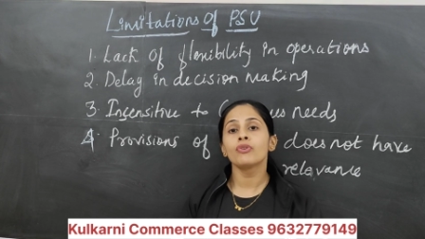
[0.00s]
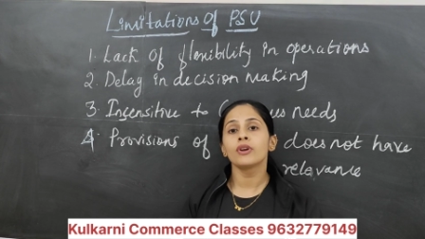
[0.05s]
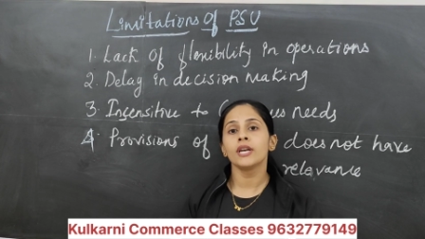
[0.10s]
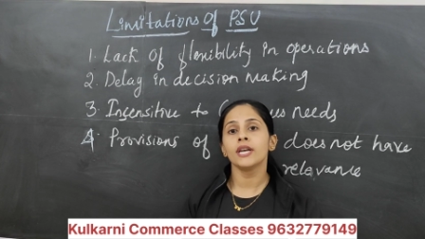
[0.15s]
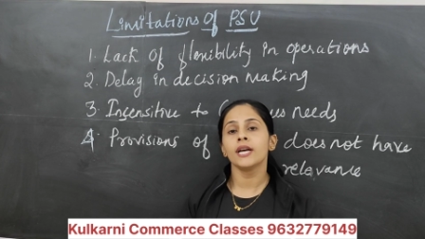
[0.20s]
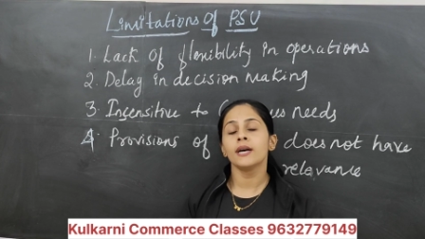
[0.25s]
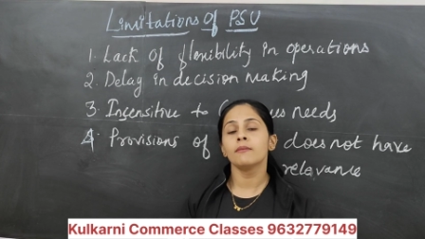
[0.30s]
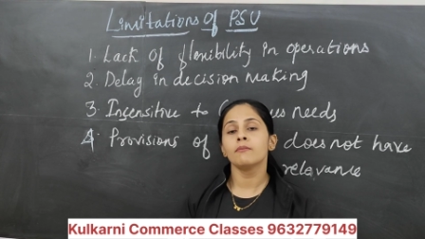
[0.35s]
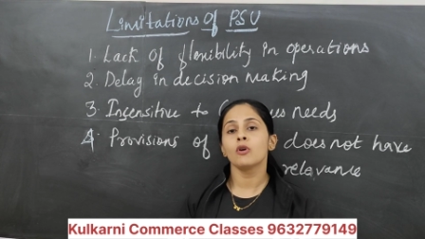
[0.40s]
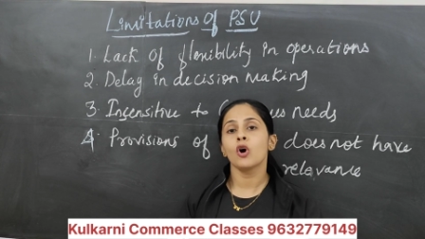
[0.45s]

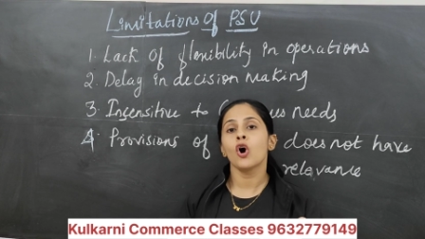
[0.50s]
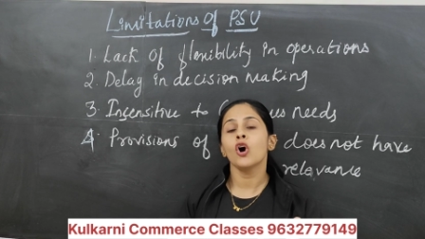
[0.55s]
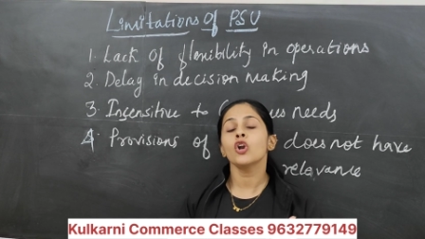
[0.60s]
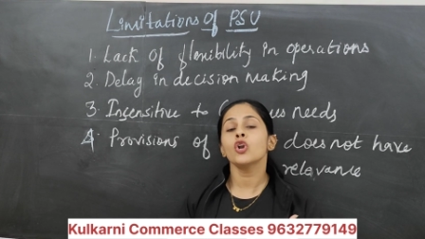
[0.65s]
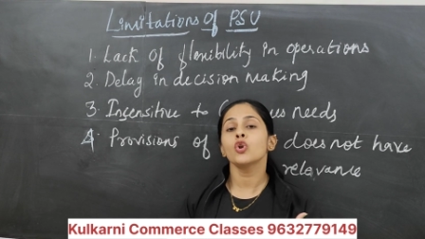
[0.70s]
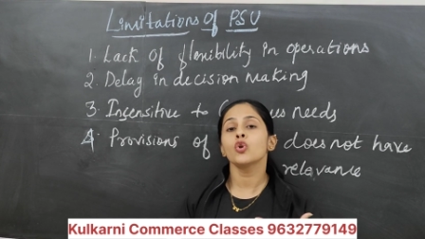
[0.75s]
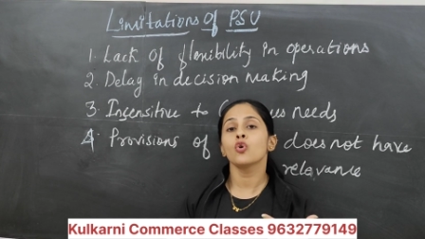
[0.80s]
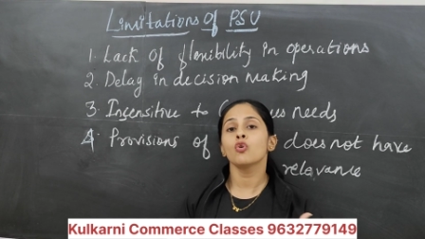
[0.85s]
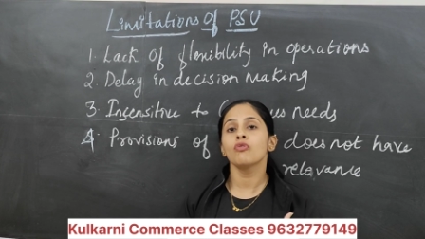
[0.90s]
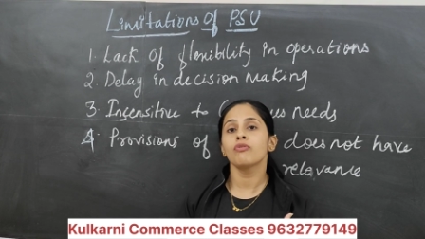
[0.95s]
freedom
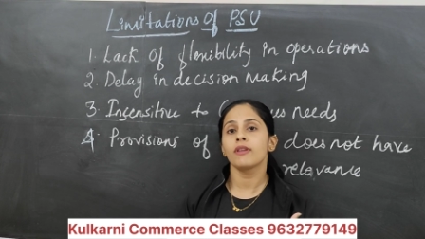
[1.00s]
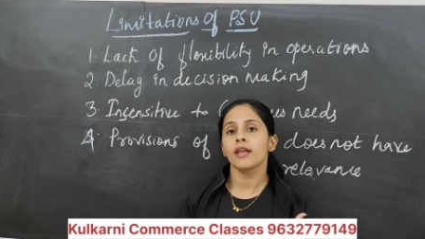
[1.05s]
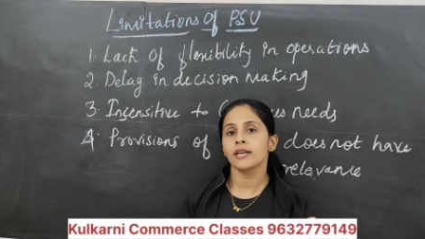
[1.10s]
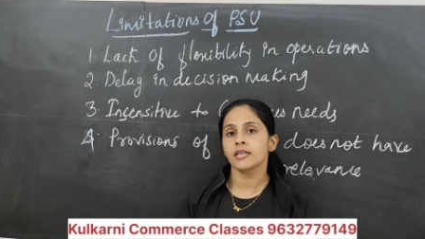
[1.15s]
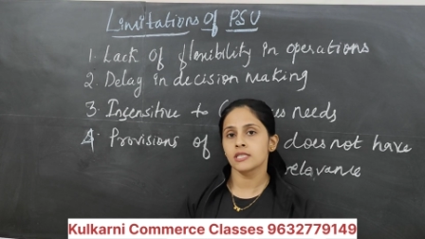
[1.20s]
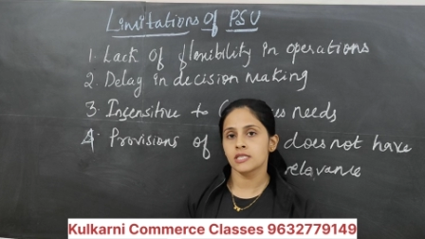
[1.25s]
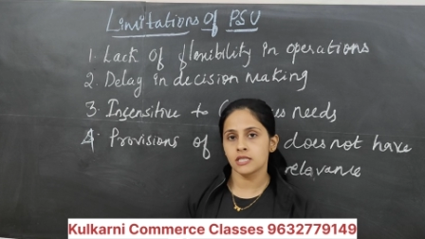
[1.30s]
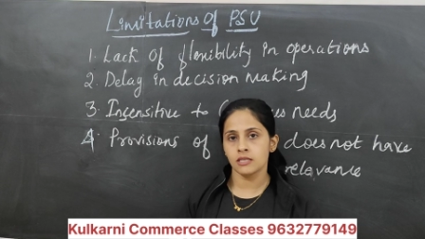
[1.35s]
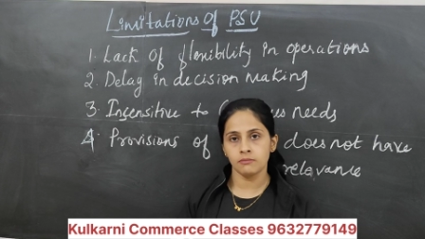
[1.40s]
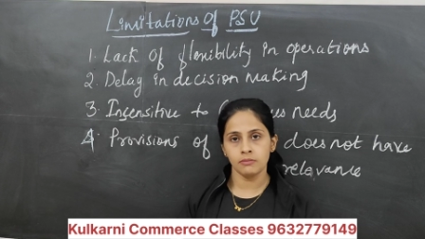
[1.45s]
or no
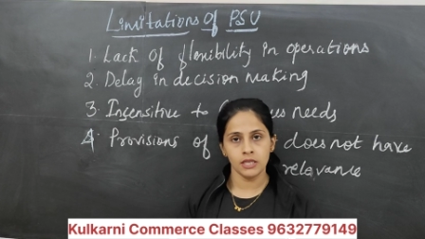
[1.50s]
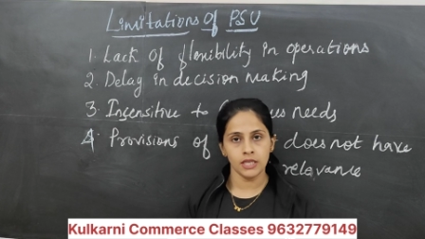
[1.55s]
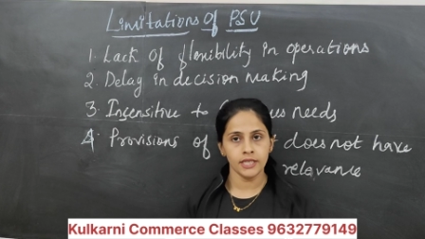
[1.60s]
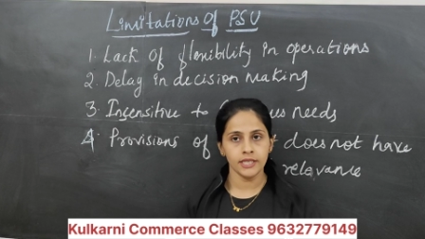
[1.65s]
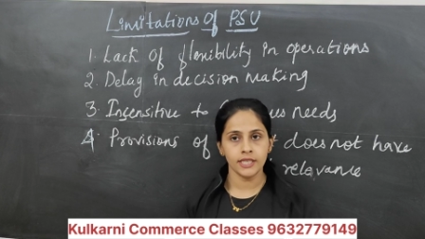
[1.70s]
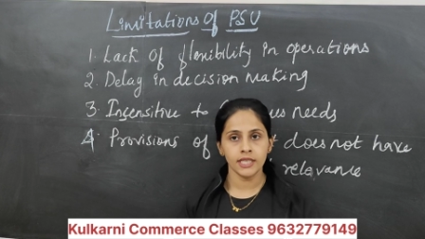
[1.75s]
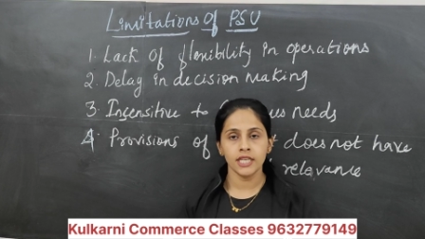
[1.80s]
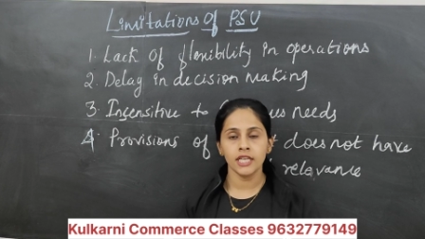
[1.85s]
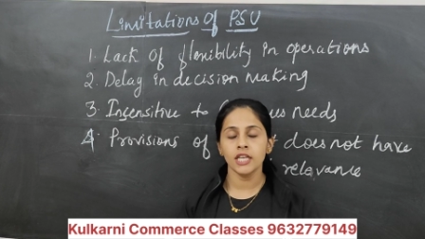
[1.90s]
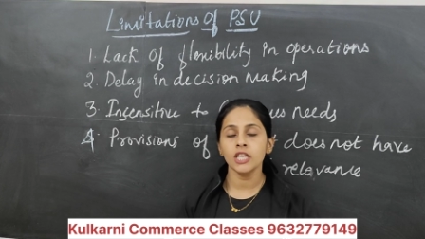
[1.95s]

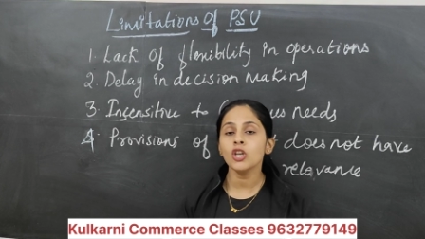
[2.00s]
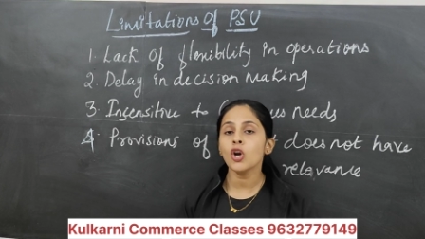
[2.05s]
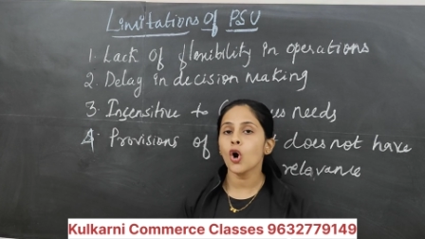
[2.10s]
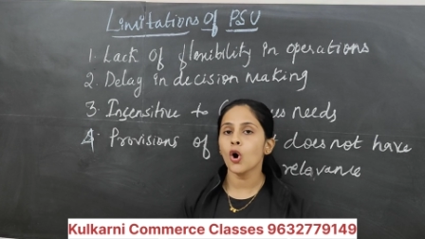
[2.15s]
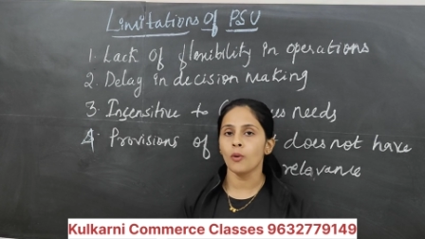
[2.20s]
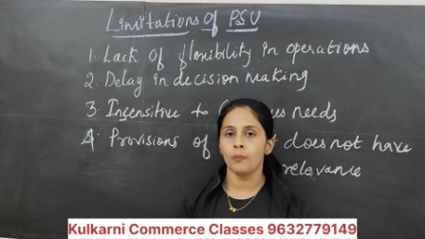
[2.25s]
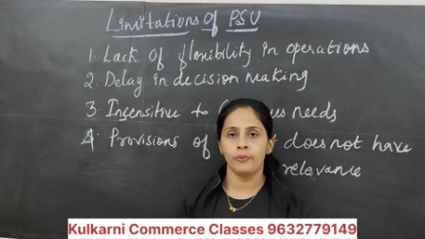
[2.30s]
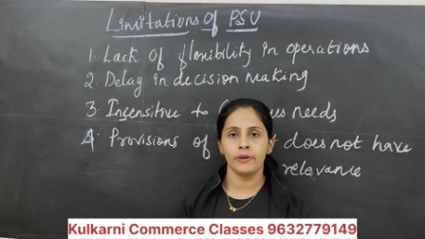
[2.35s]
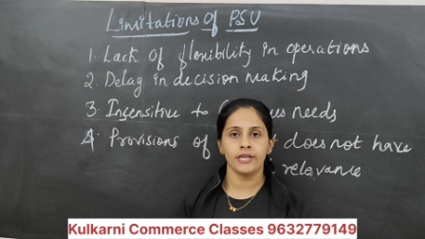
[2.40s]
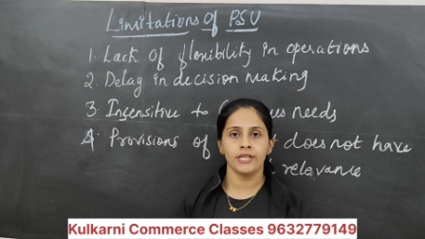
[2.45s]
flexibility in
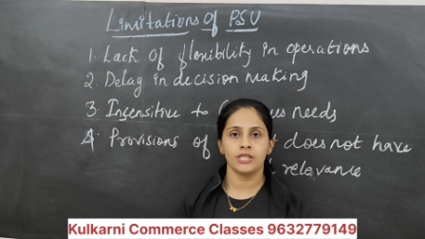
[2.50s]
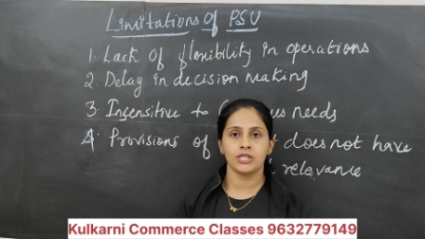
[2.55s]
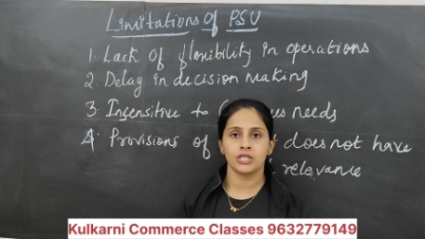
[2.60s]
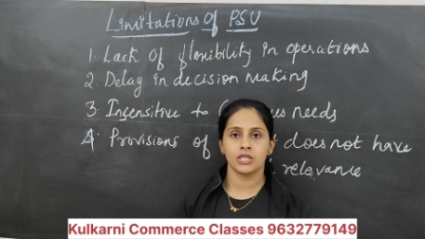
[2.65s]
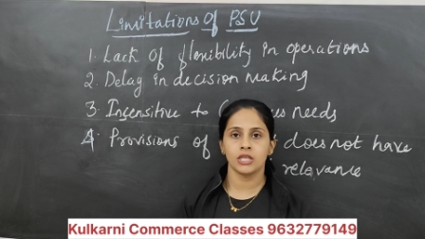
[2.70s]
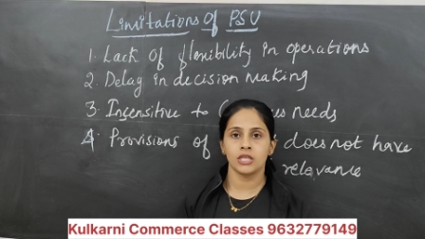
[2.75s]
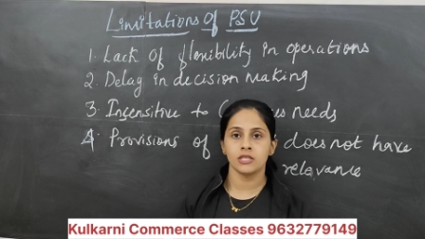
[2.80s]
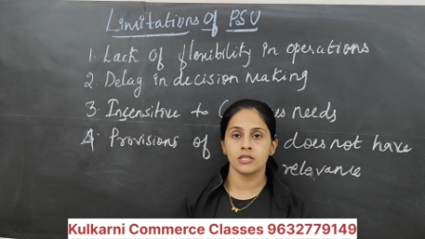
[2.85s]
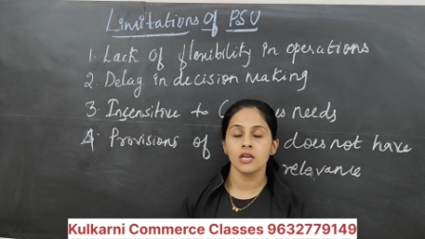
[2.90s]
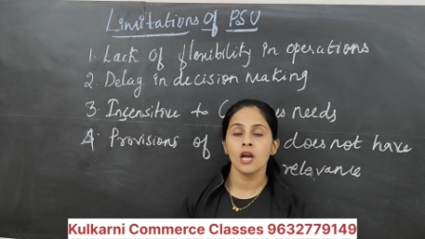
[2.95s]

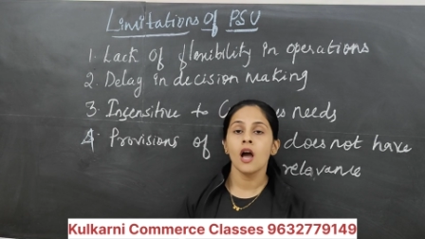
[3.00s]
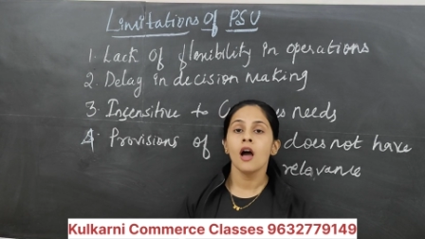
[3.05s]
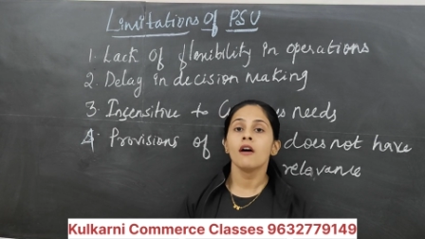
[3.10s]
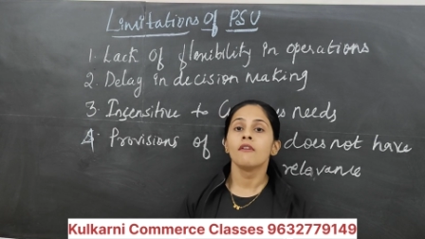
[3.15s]
operations.